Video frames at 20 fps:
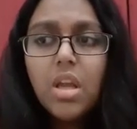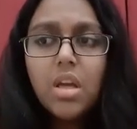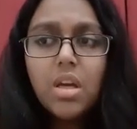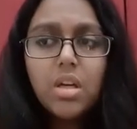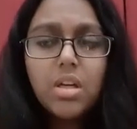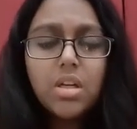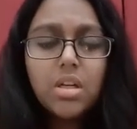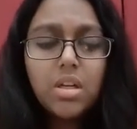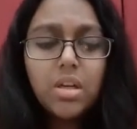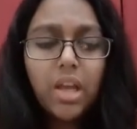
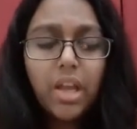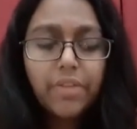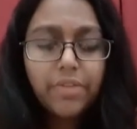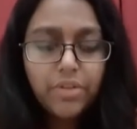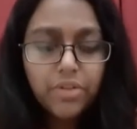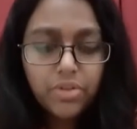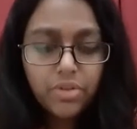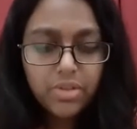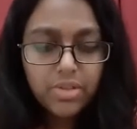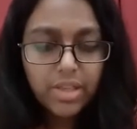Life
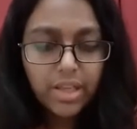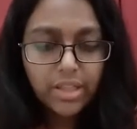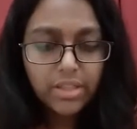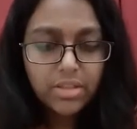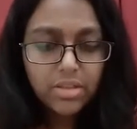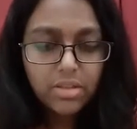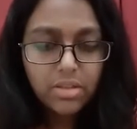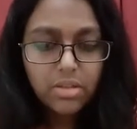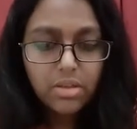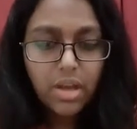insurance
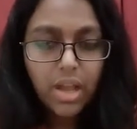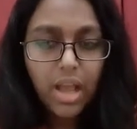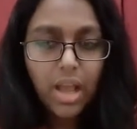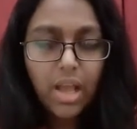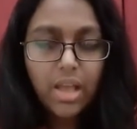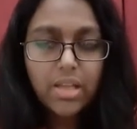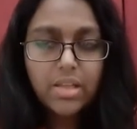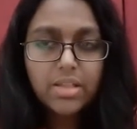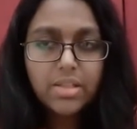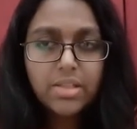sector
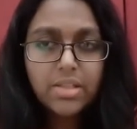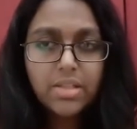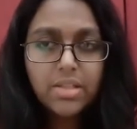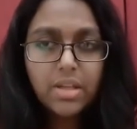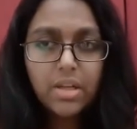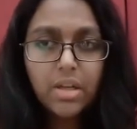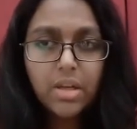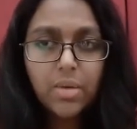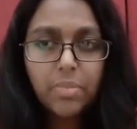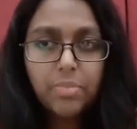has
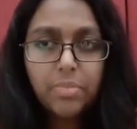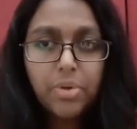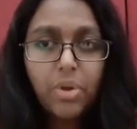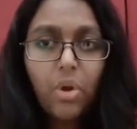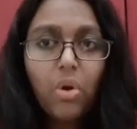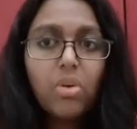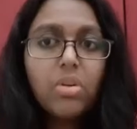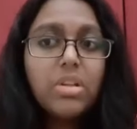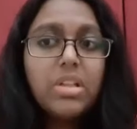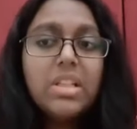
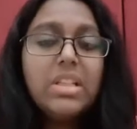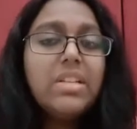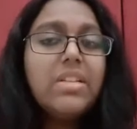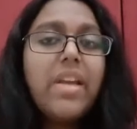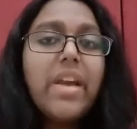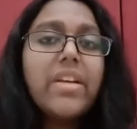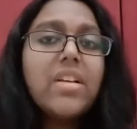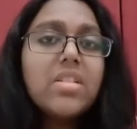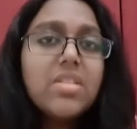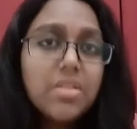purely
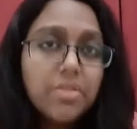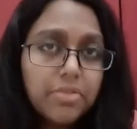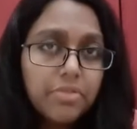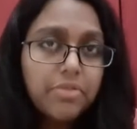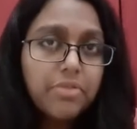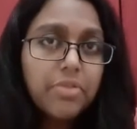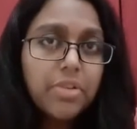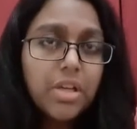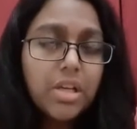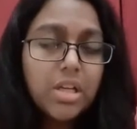
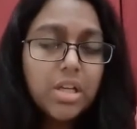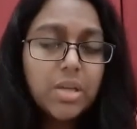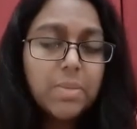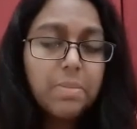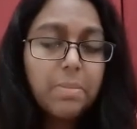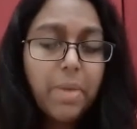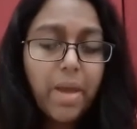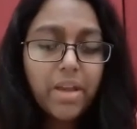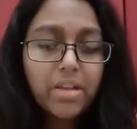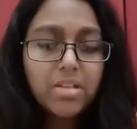negative
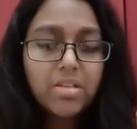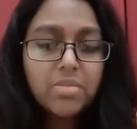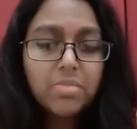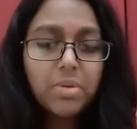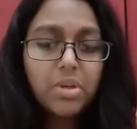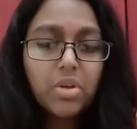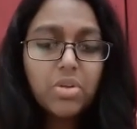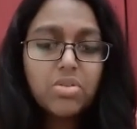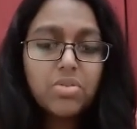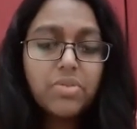impacts
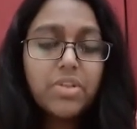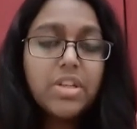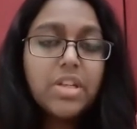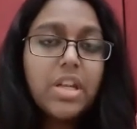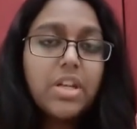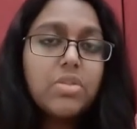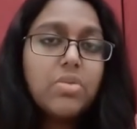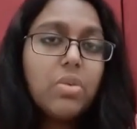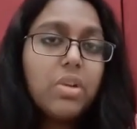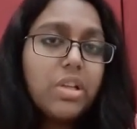because of the
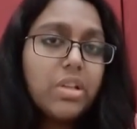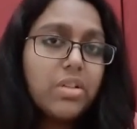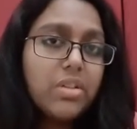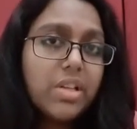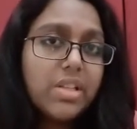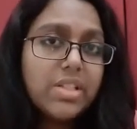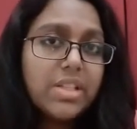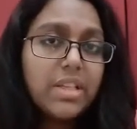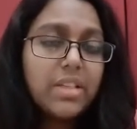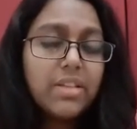debt toll
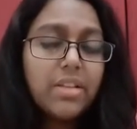increasing.